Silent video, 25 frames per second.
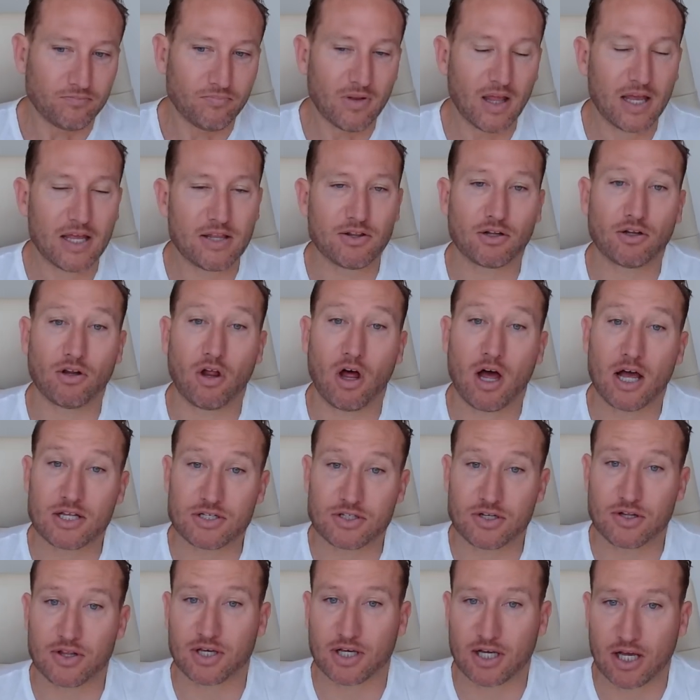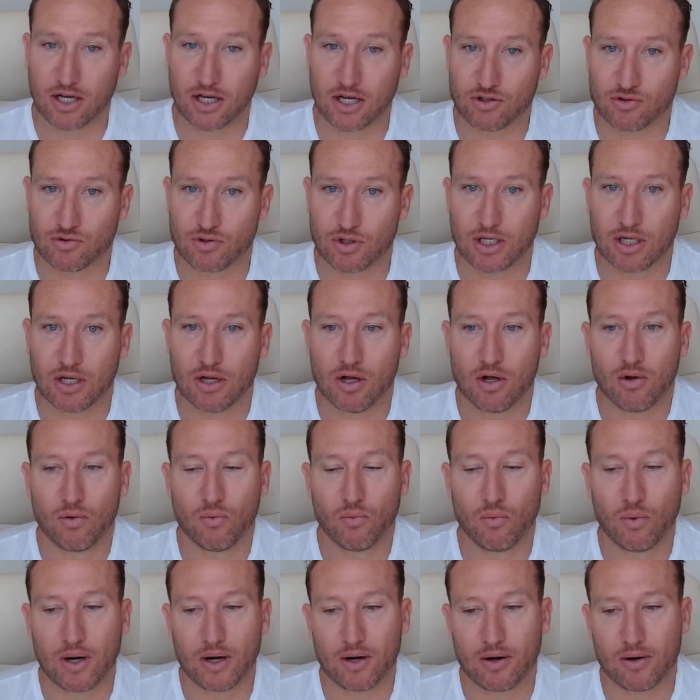in the laws of the country
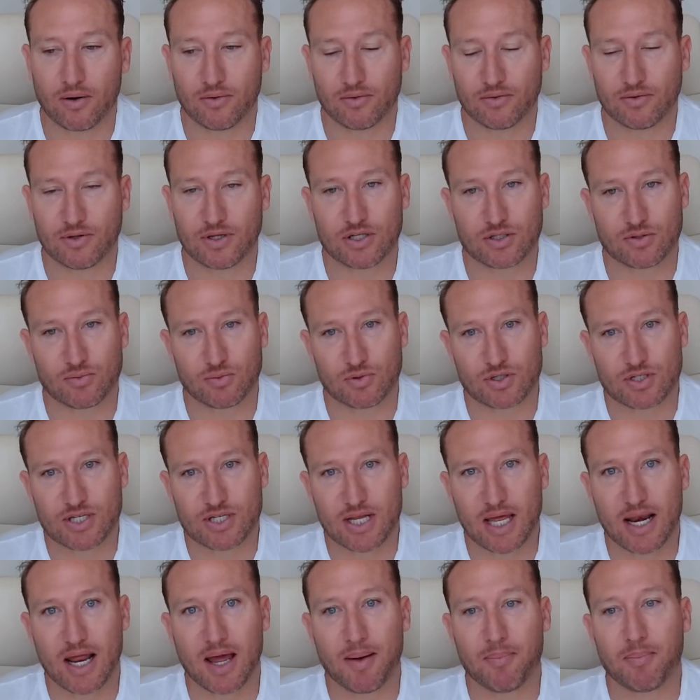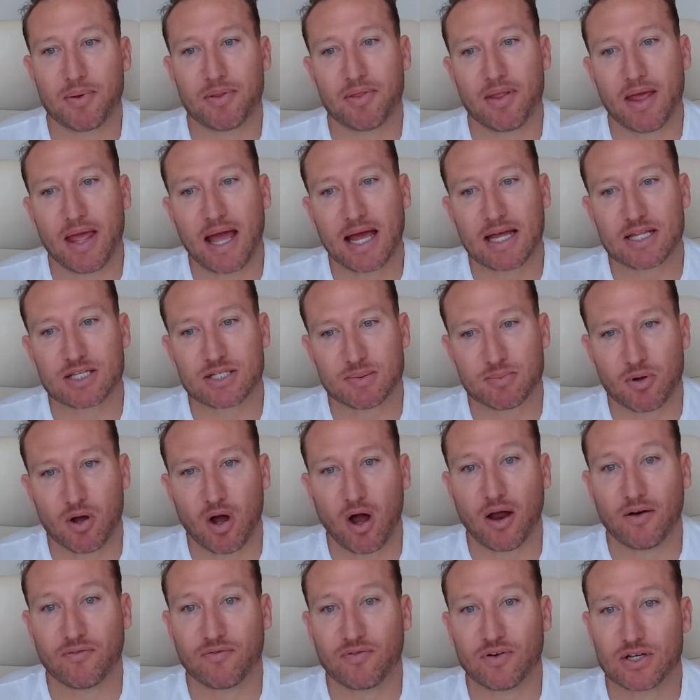where these were set up, and they had some
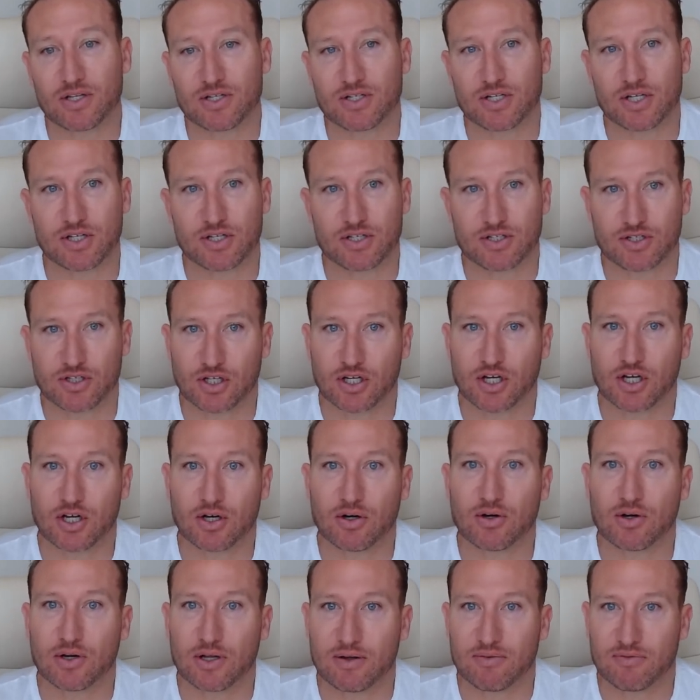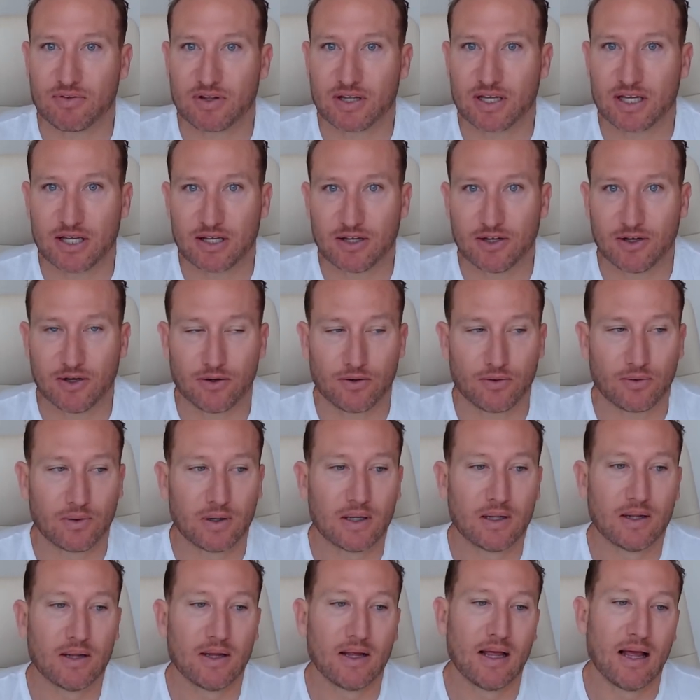confidence in the security of the E U.